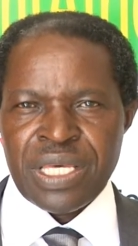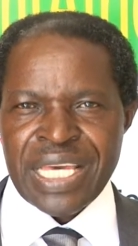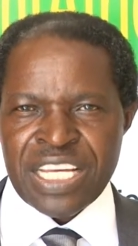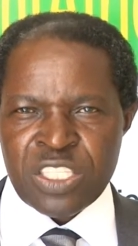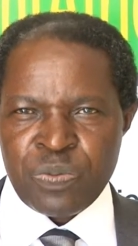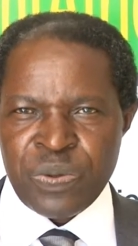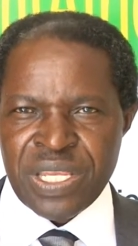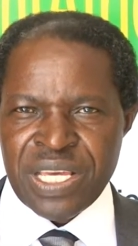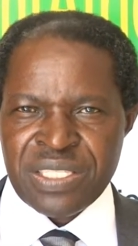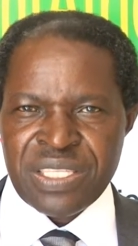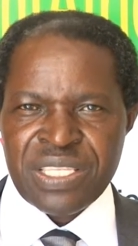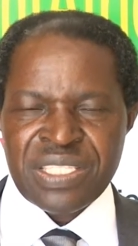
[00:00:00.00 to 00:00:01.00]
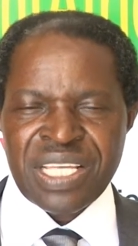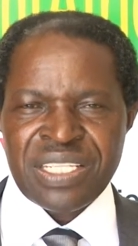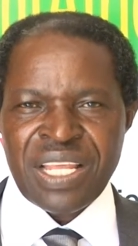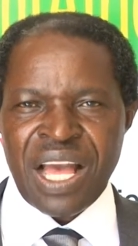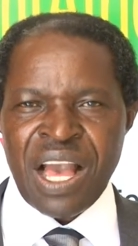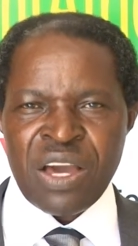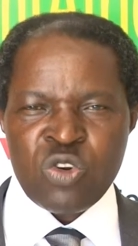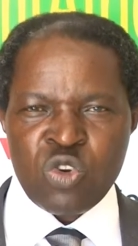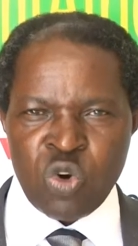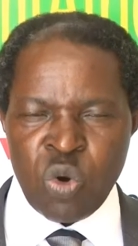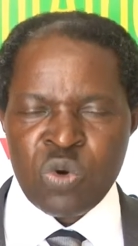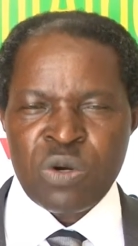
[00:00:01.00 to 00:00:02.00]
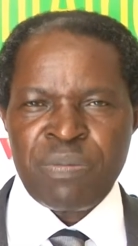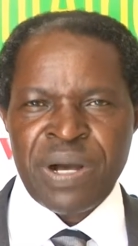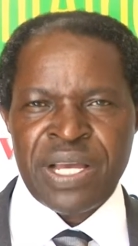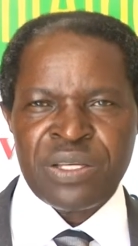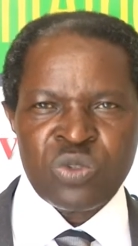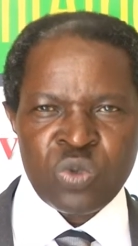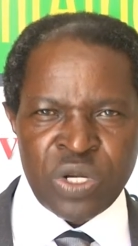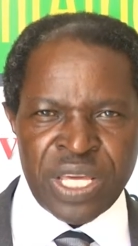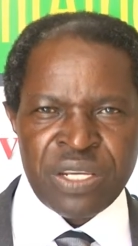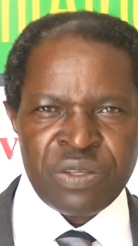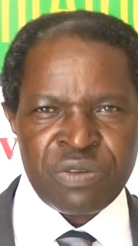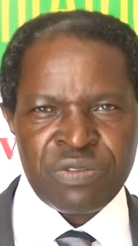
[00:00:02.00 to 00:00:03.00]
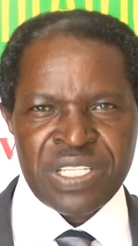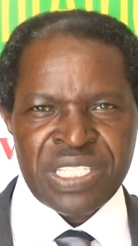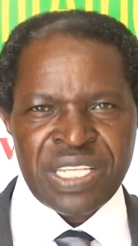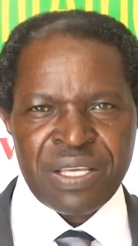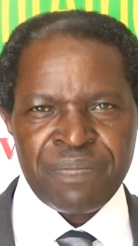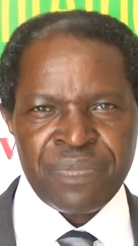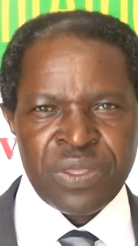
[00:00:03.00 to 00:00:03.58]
experiences that are drawn by Tulane University,